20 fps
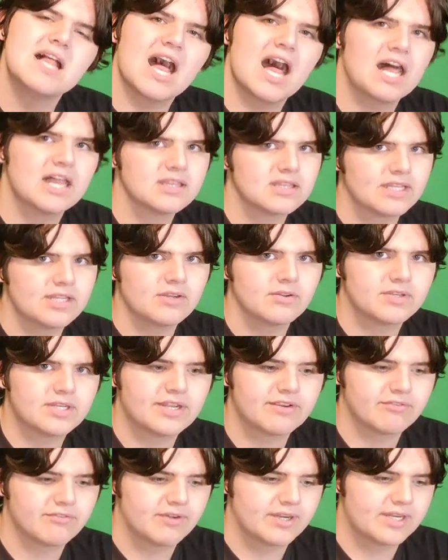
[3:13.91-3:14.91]
a little
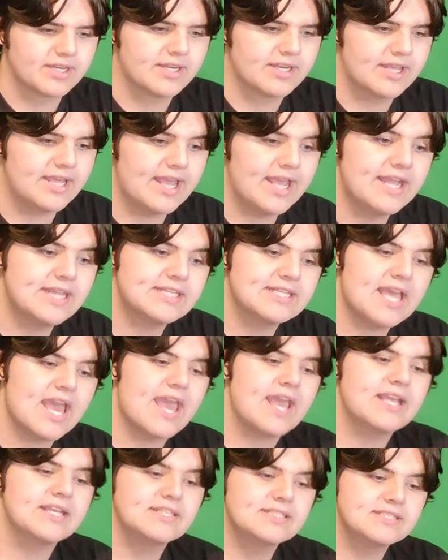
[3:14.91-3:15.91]
different. It's
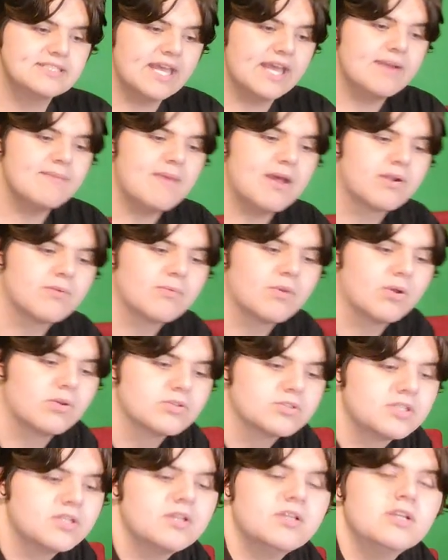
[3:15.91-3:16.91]
a set amount of rolls.